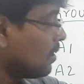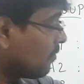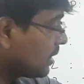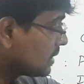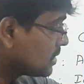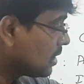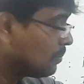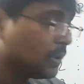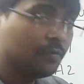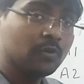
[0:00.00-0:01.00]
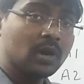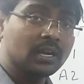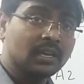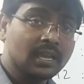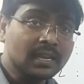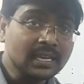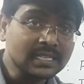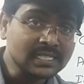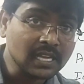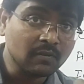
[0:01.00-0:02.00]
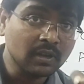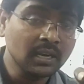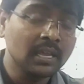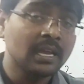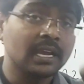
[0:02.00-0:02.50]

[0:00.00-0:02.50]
For example, if you are taking 7,